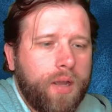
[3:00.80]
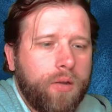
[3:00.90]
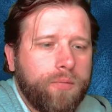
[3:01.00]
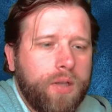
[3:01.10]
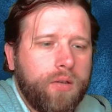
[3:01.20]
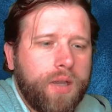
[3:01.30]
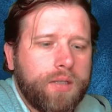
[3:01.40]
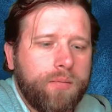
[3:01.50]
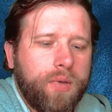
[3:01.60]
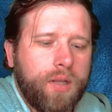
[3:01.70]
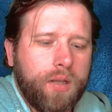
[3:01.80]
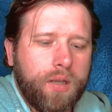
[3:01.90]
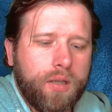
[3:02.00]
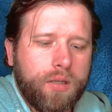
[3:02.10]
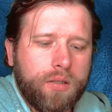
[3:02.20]
I hope that you guys have been
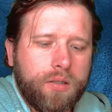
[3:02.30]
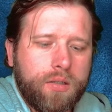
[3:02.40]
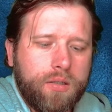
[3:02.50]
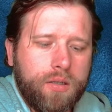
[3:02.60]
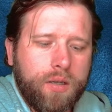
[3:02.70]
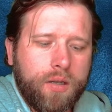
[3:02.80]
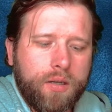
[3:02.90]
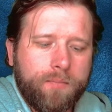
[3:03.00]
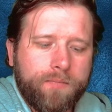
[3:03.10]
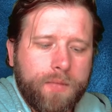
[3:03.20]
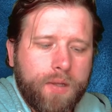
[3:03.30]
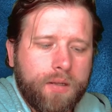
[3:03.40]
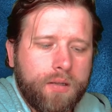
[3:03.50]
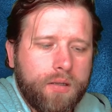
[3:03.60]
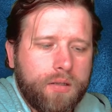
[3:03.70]
uh, um,
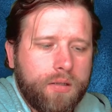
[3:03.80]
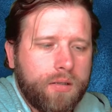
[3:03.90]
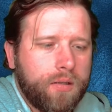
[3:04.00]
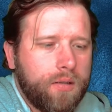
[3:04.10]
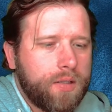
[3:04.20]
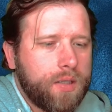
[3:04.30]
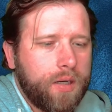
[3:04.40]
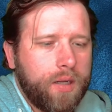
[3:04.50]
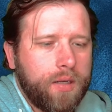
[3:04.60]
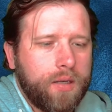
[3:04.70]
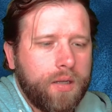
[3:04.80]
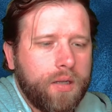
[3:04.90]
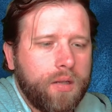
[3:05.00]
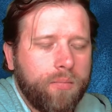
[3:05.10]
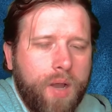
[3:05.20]
studying
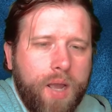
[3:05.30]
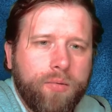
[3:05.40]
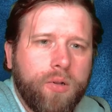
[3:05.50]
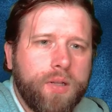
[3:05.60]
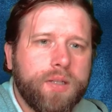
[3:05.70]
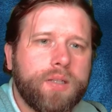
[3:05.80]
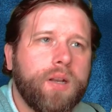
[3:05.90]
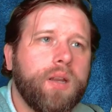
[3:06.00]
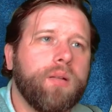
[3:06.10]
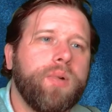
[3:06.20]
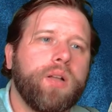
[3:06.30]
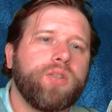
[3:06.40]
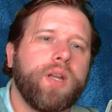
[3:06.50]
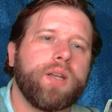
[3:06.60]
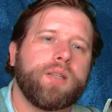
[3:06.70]
uh, the Bible and studying
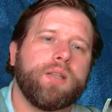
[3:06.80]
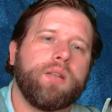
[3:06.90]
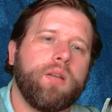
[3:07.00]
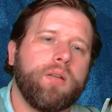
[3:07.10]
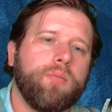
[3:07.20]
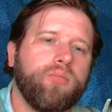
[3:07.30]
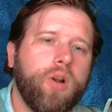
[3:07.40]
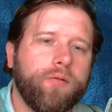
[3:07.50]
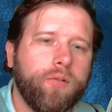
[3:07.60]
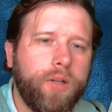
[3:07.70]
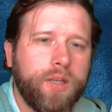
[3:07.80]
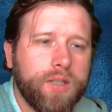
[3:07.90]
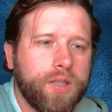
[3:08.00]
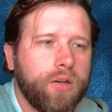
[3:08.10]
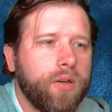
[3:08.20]
apologetics and uh, prayerfully
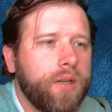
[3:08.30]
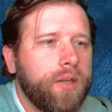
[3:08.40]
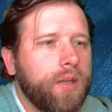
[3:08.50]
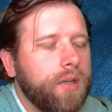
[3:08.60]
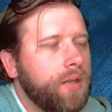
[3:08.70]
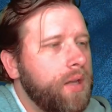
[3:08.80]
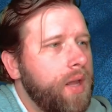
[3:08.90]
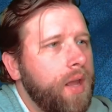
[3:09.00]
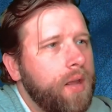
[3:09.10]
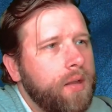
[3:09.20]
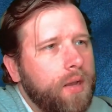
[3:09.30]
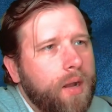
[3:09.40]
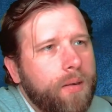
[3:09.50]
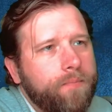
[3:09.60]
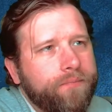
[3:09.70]
considering uh,
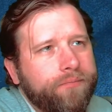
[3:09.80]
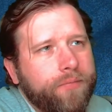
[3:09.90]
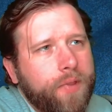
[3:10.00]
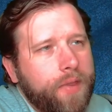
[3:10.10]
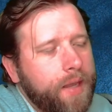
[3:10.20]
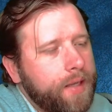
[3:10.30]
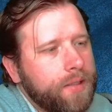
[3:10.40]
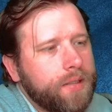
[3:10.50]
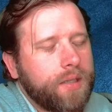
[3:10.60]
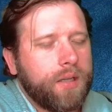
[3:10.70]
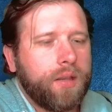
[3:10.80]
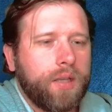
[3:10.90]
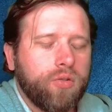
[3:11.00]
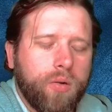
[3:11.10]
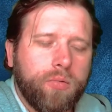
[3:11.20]
um, things uh,
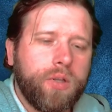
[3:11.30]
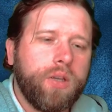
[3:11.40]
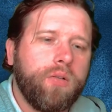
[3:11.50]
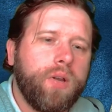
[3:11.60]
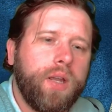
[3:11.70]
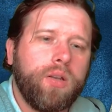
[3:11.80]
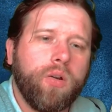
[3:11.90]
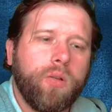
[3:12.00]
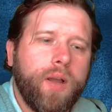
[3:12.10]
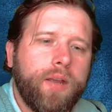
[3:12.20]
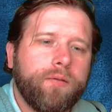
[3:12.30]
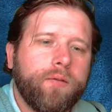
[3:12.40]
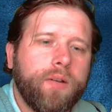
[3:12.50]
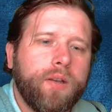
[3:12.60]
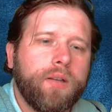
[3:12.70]
that trouble you in your life.